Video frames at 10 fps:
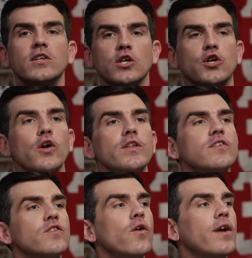to turn
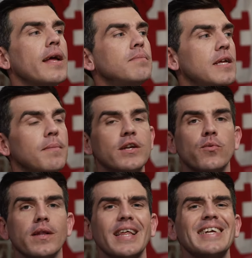this Notre Dame team
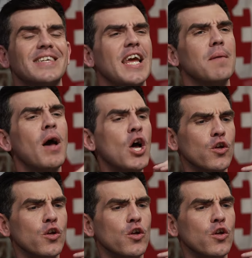into elite team.